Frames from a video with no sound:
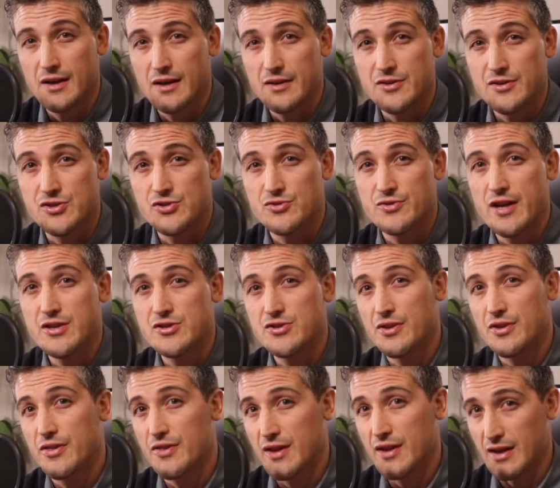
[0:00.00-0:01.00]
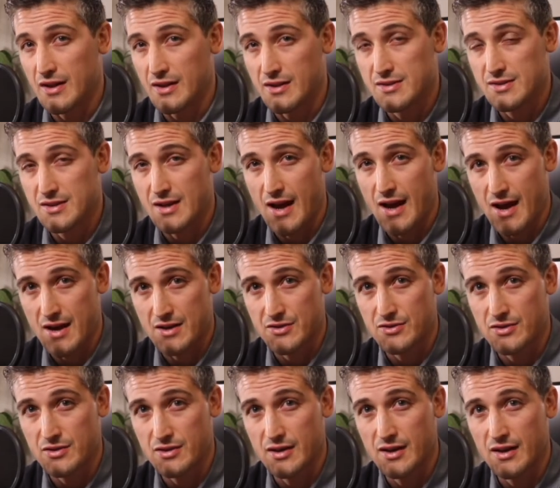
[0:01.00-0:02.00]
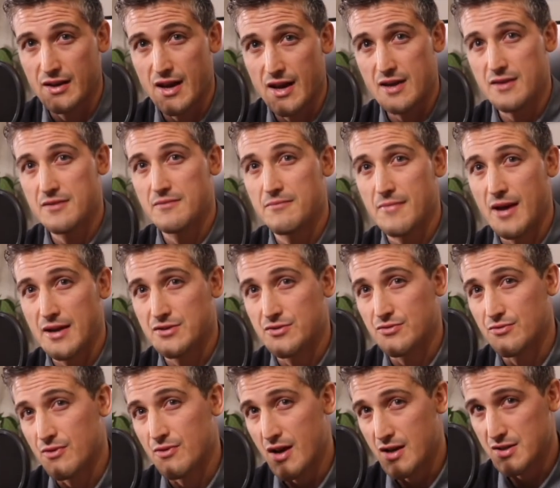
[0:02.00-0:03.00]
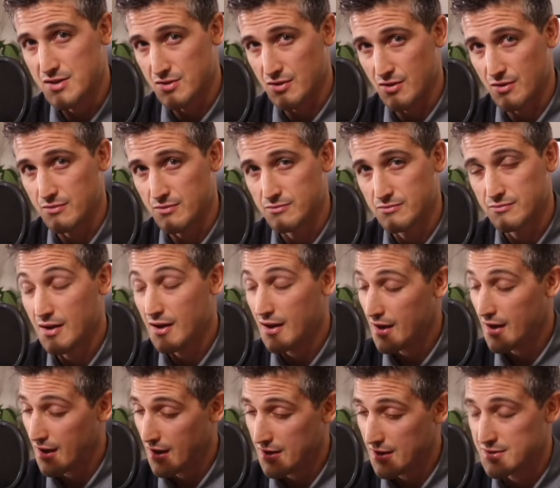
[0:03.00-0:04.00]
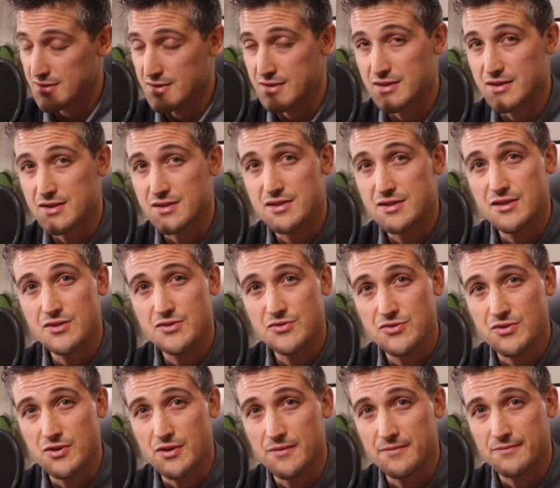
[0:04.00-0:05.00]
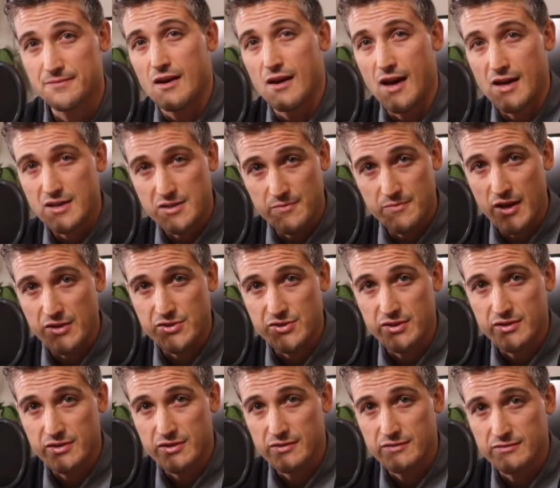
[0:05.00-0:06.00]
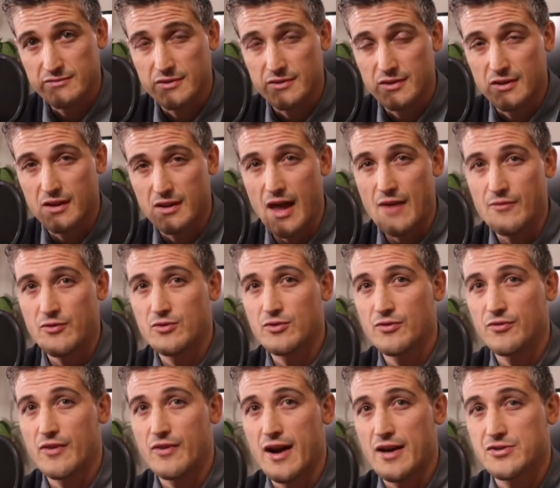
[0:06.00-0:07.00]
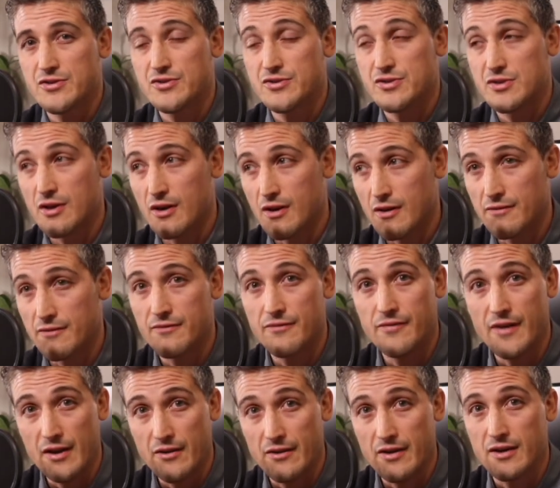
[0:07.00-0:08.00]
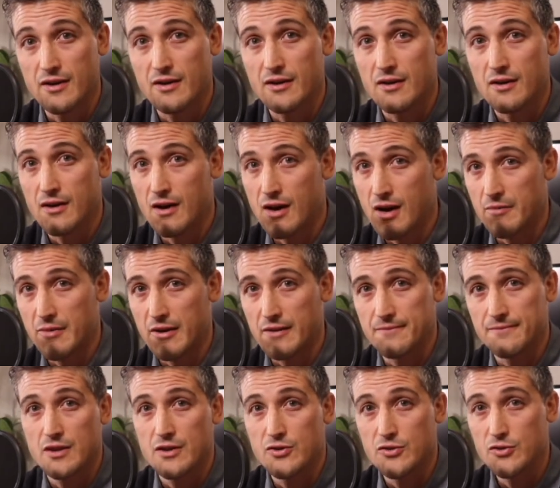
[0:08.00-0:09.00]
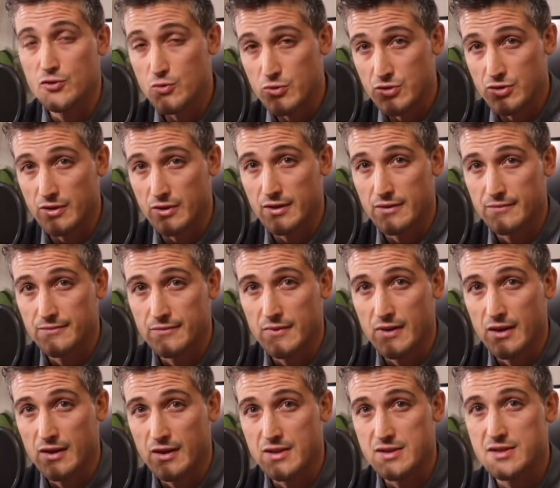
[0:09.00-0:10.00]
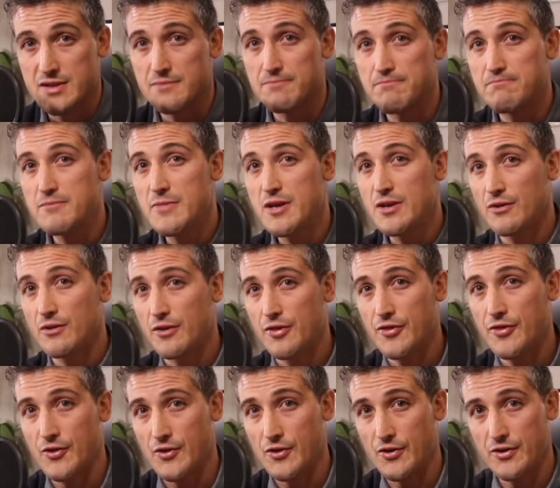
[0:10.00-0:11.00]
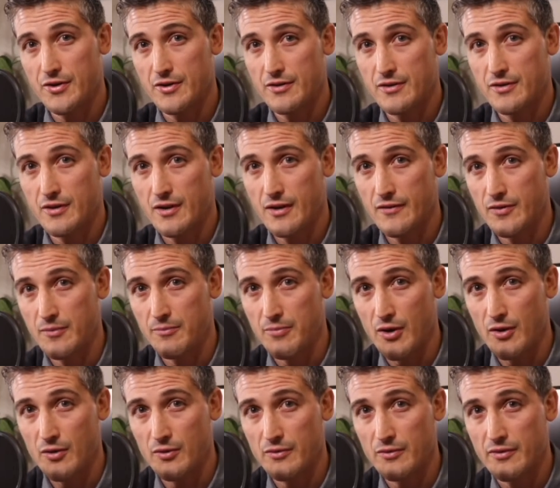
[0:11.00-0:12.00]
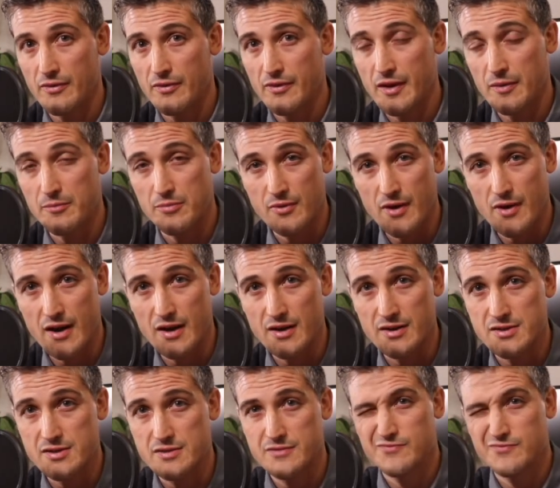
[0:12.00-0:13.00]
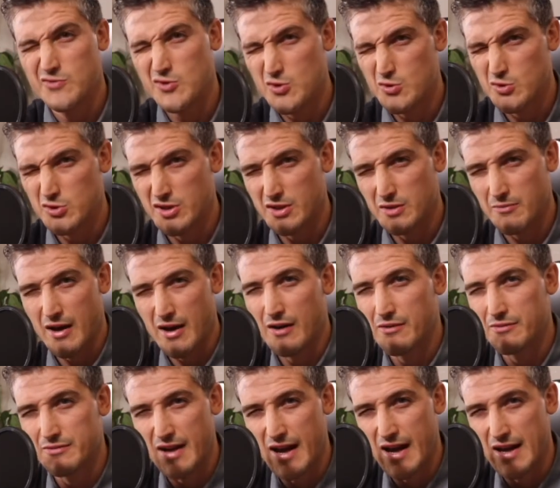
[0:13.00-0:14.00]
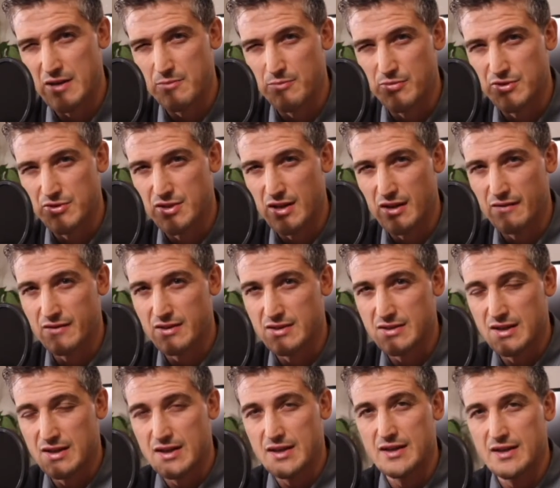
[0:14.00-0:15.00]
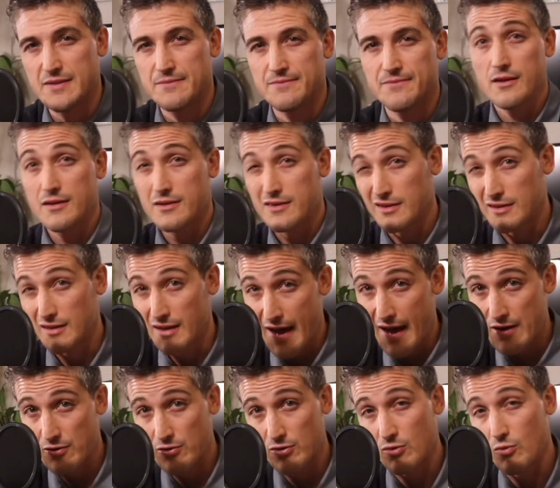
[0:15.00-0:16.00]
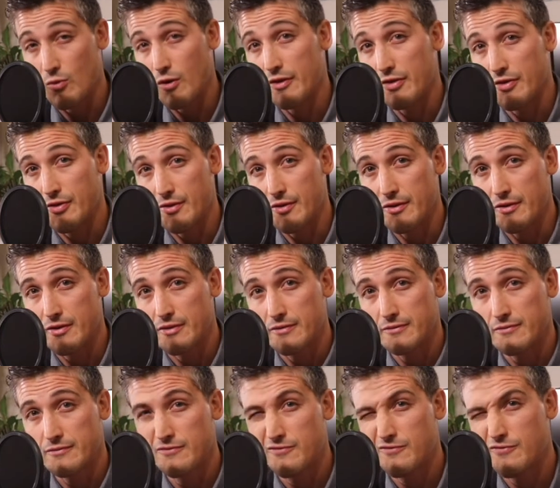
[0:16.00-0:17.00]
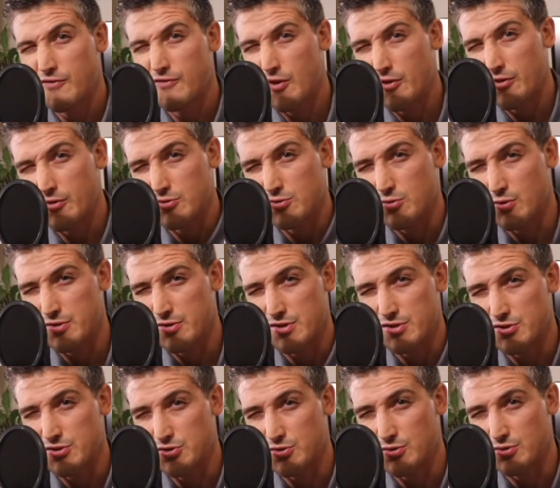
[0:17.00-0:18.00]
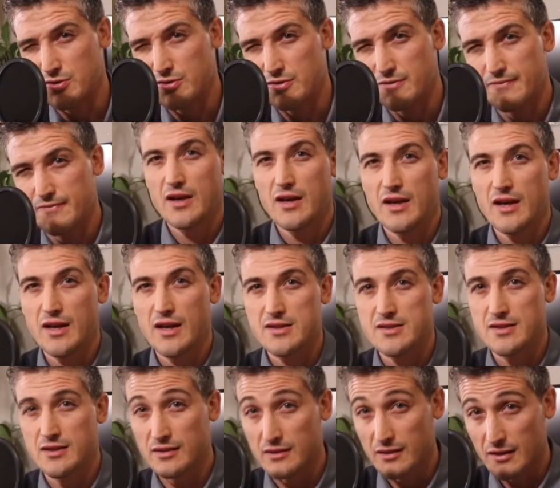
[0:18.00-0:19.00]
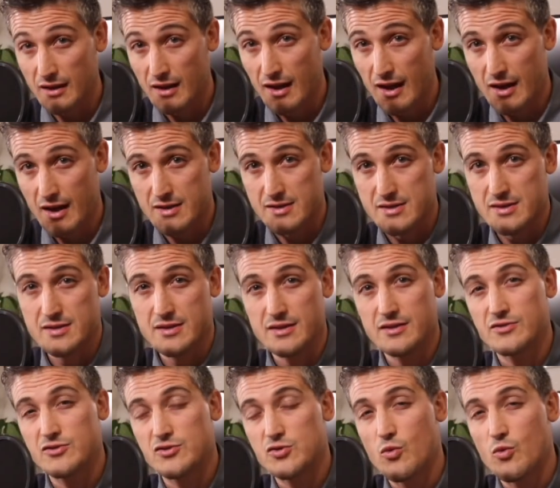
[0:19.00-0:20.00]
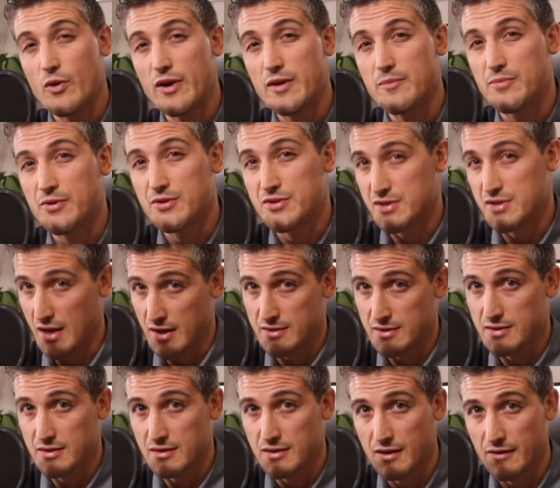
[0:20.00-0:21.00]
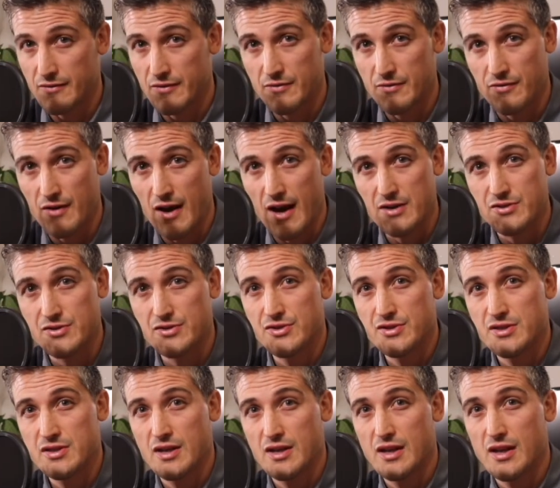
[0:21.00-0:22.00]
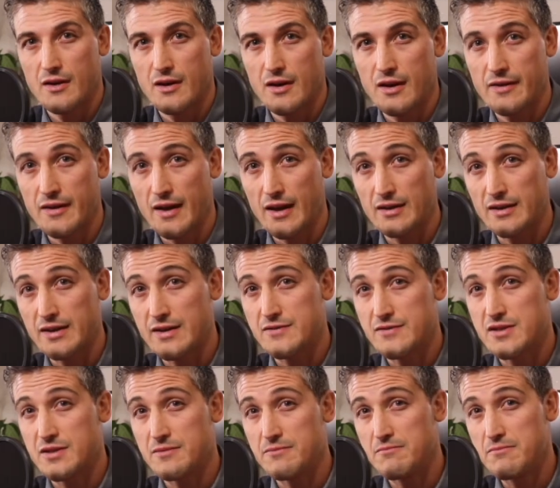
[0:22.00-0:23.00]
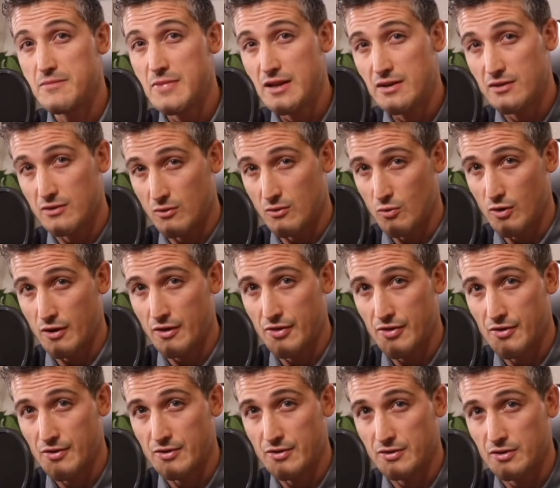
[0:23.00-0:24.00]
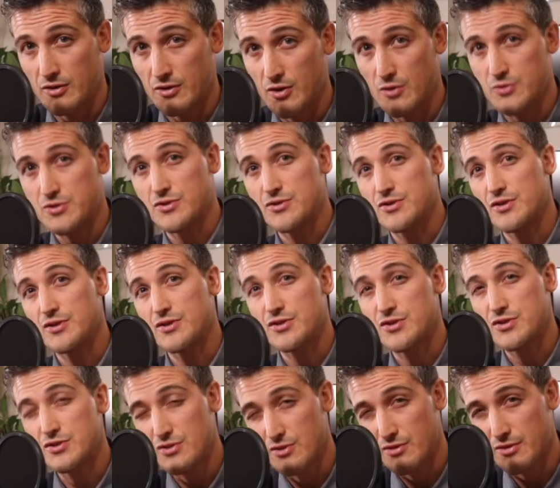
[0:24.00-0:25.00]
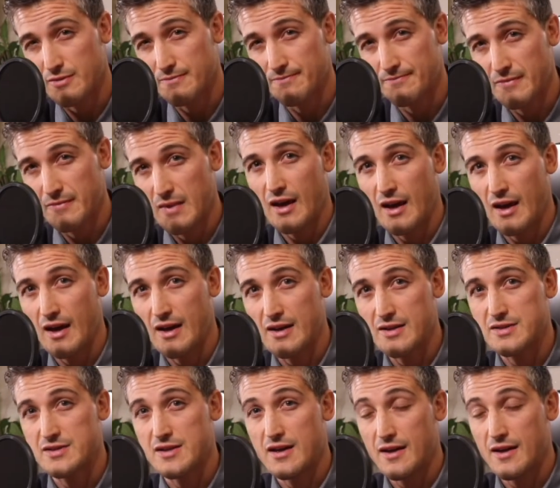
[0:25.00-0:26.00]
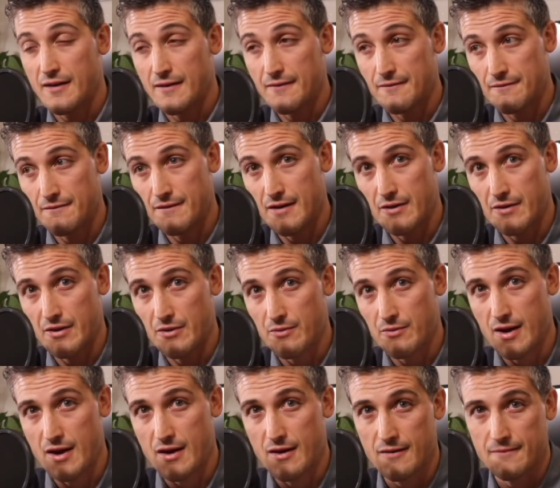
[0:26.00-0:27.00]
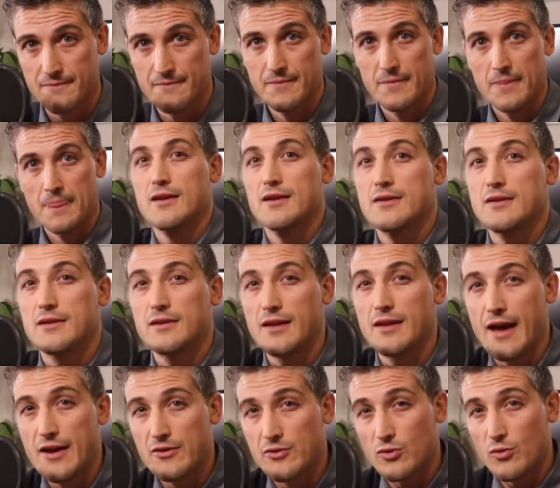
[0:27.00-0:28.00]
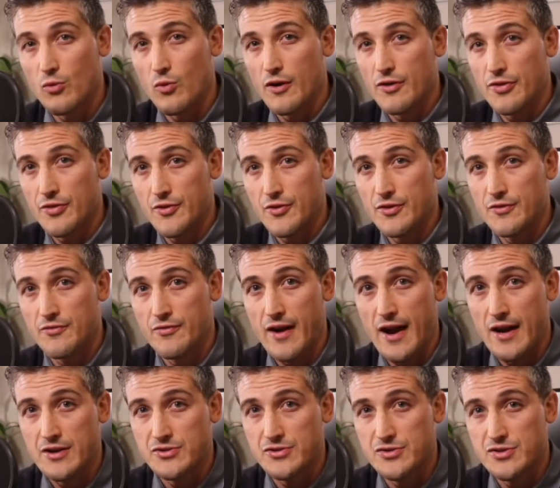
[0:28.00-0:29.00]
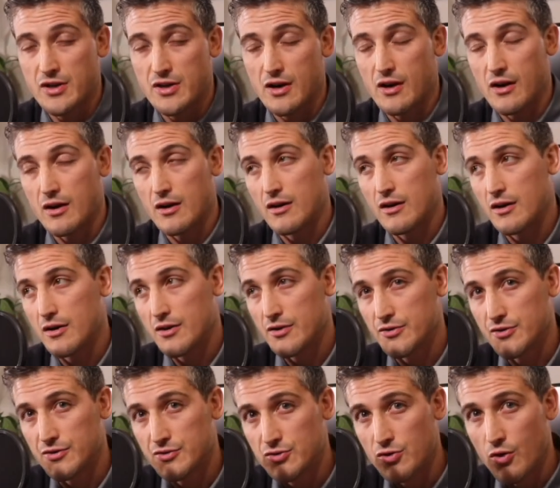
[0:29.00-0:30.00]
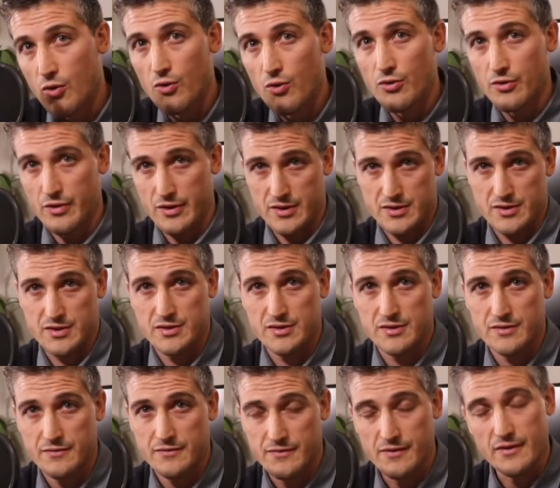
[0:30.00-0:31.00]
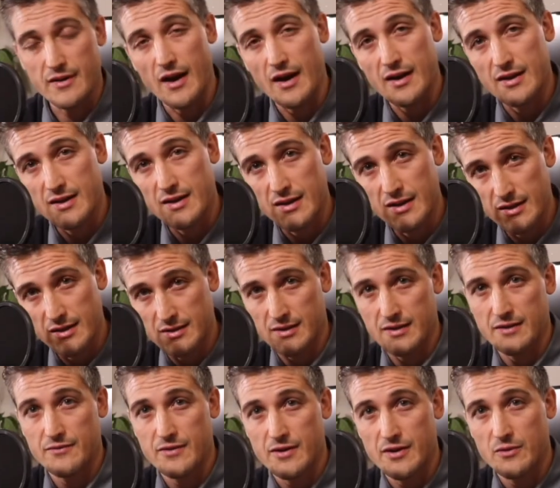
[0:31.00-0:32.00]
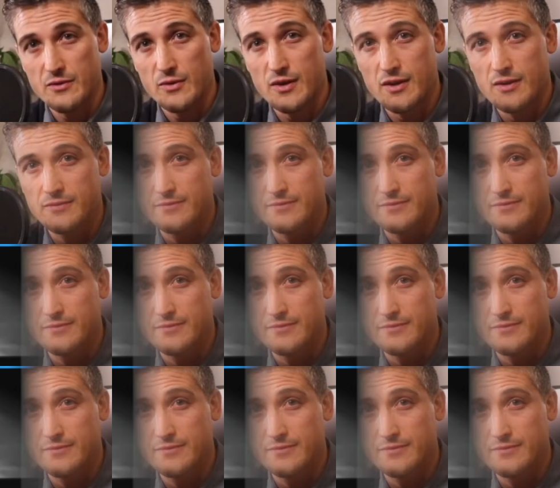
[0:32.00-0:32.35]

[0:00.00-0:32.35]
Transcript: The Stranger Things actor Gaten Matarazzo has this syndrome. As mentioned, clavicle fractures are very common. Usually, it is the middle third of the bone that breaks, usually about 80% of the time. The lateral one-third, further towards the shoulder, is a little less than 20% of the fractures, and that leaves the medial one-third closer to the sternum as very rare. The lateral one-third fractures are notorious for not healing very well.